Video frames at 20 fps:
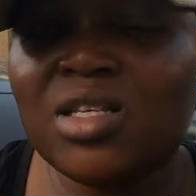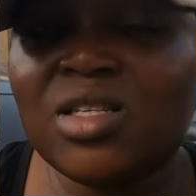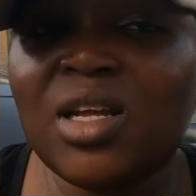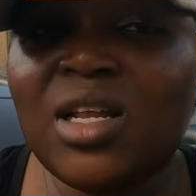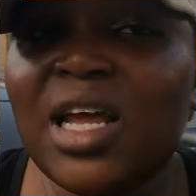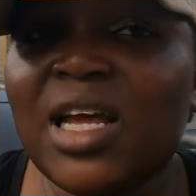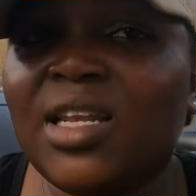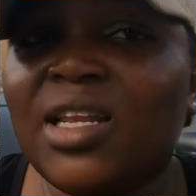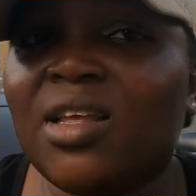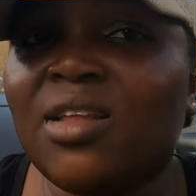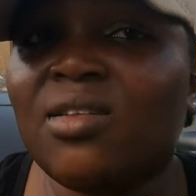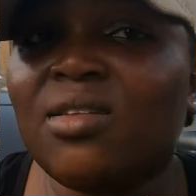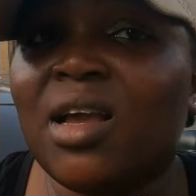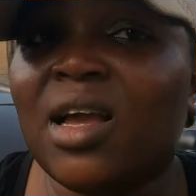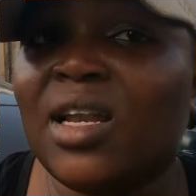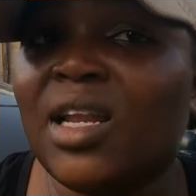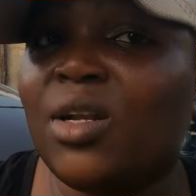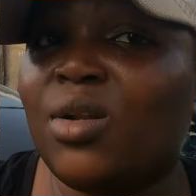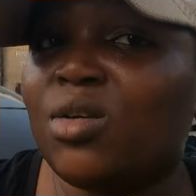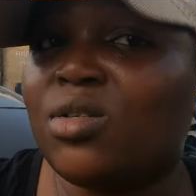It's not that
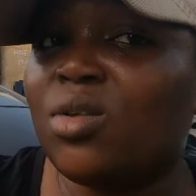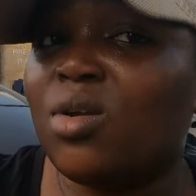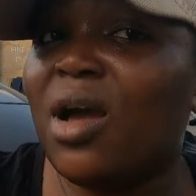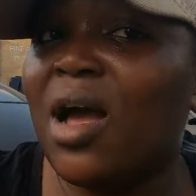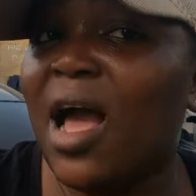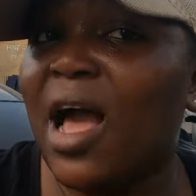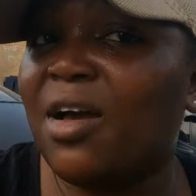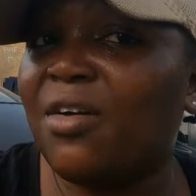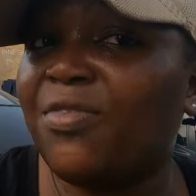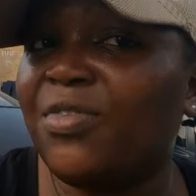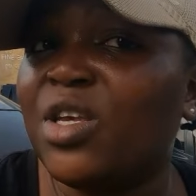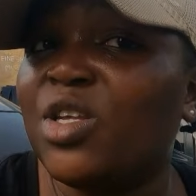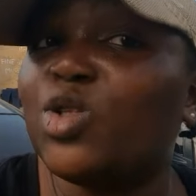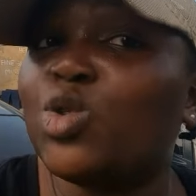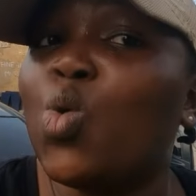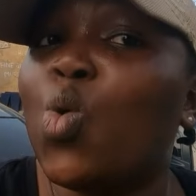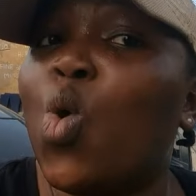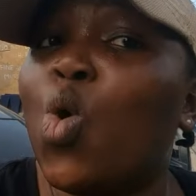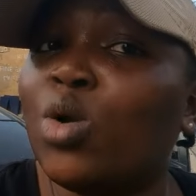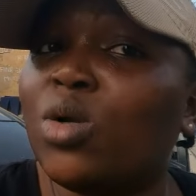Ghana does not have
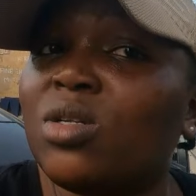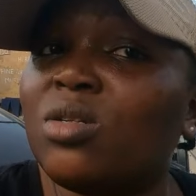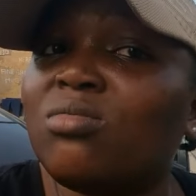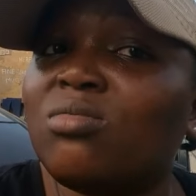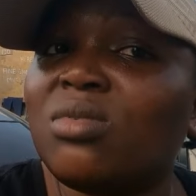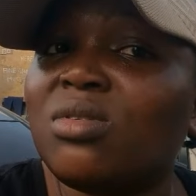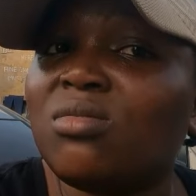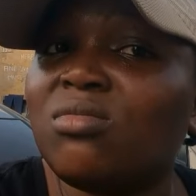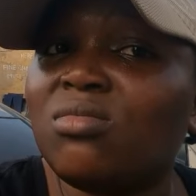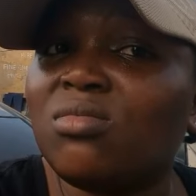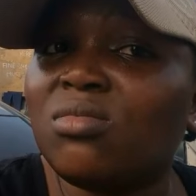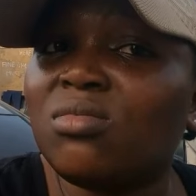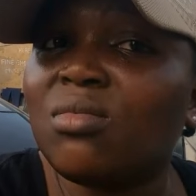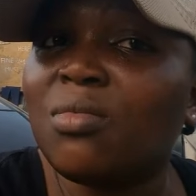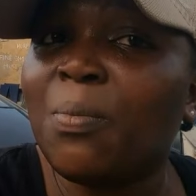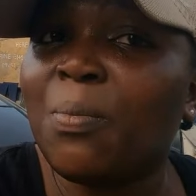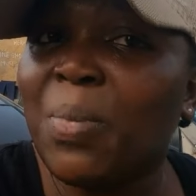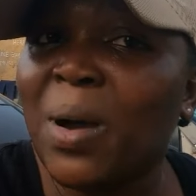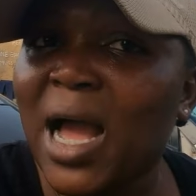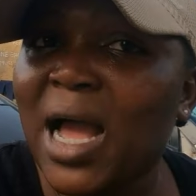its own
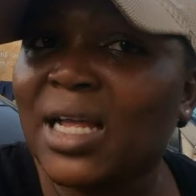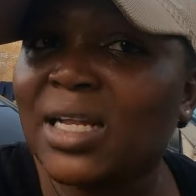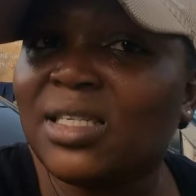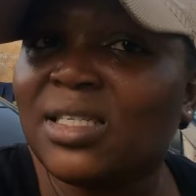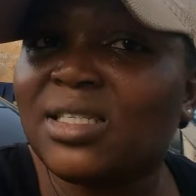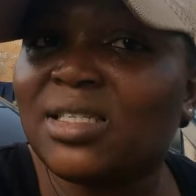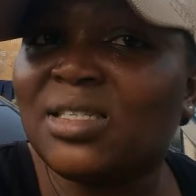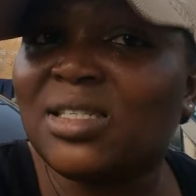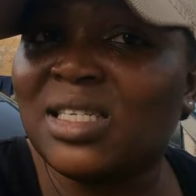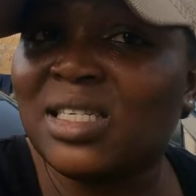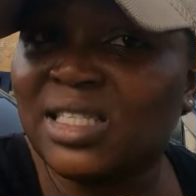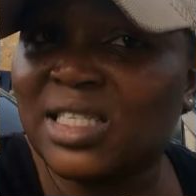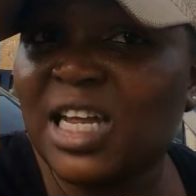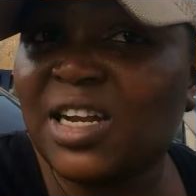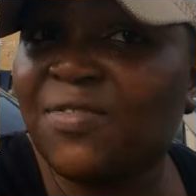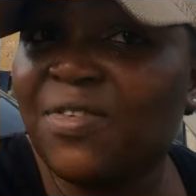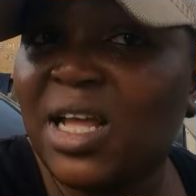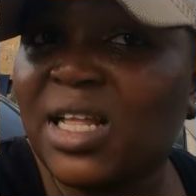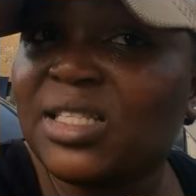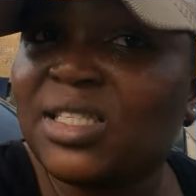bad
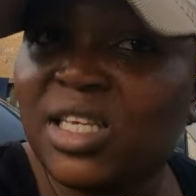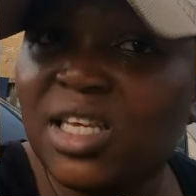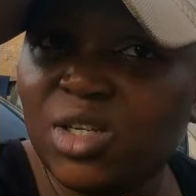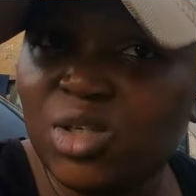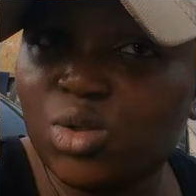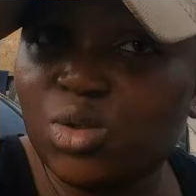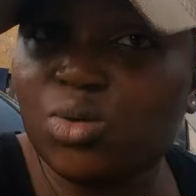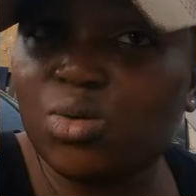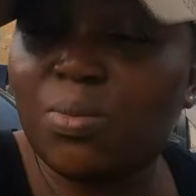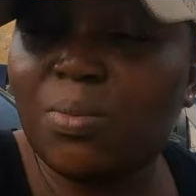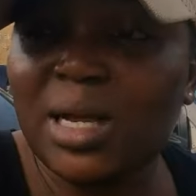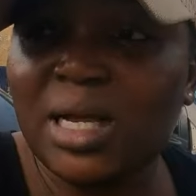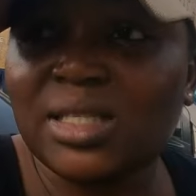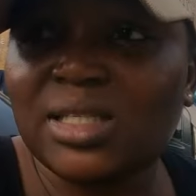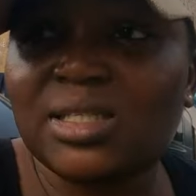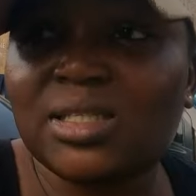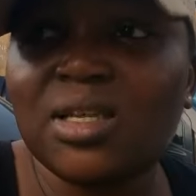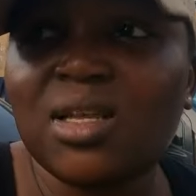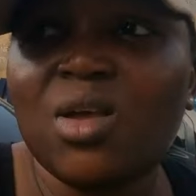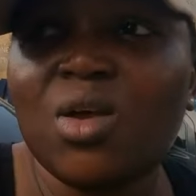disadvantage,
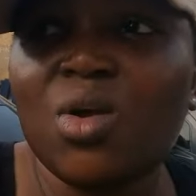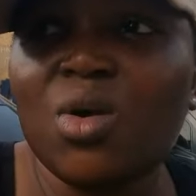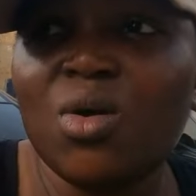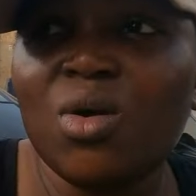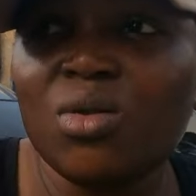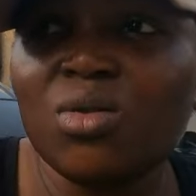but. Okay.